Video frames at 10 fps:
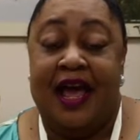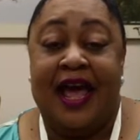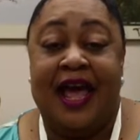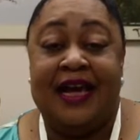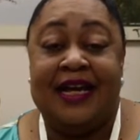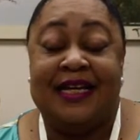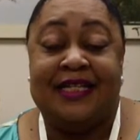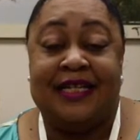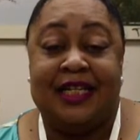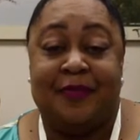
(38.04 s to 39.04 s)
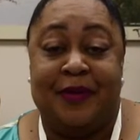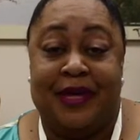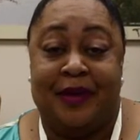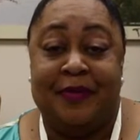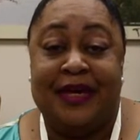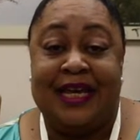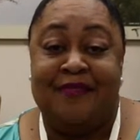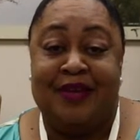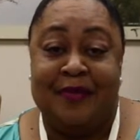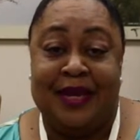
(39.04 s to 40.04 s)
and a six p m
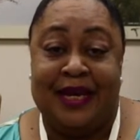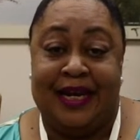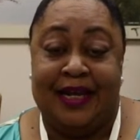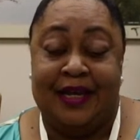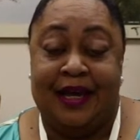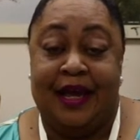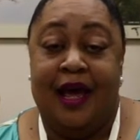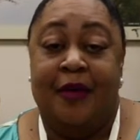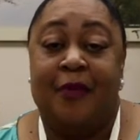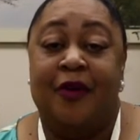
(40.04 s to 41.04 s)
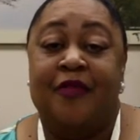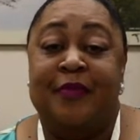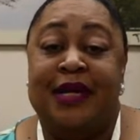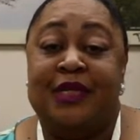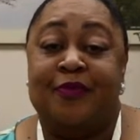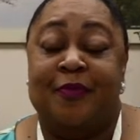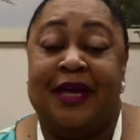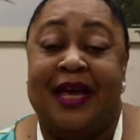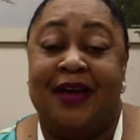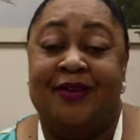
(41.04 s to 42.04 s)
evening meeting. Both meetings will be
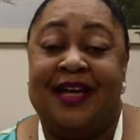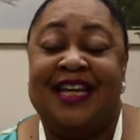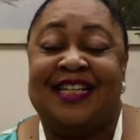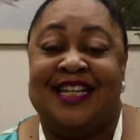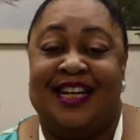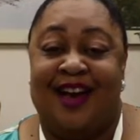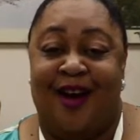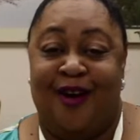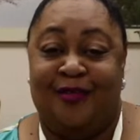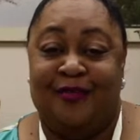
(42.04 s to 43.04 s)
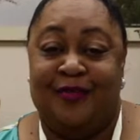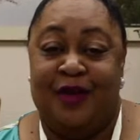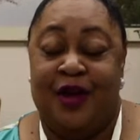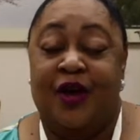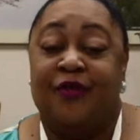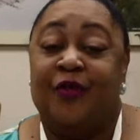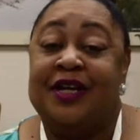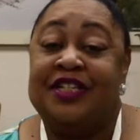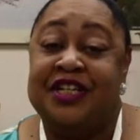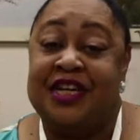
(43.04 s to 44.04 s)
held at City Hall. For
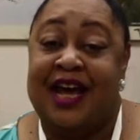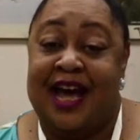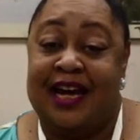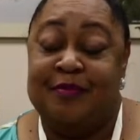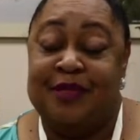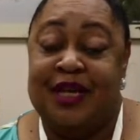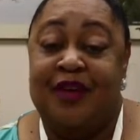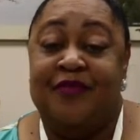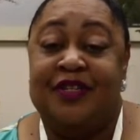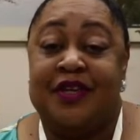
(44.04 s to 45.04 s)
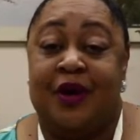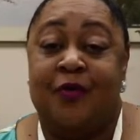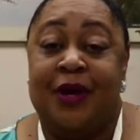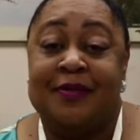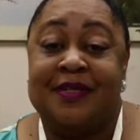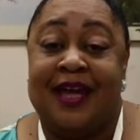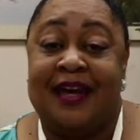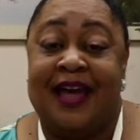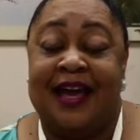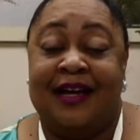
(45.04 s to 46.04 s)
agenda items, visit our
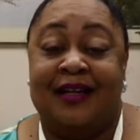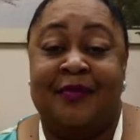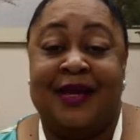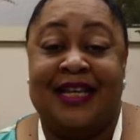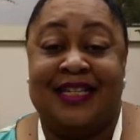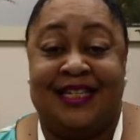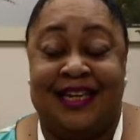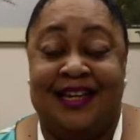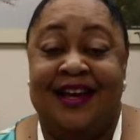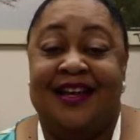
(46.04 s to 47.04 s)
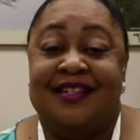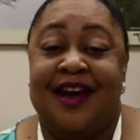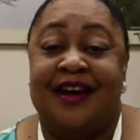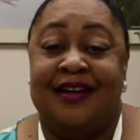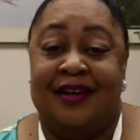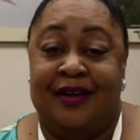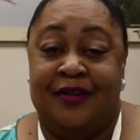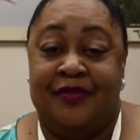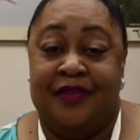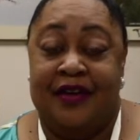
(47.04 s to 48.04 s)
website at Columbia S C dot gov.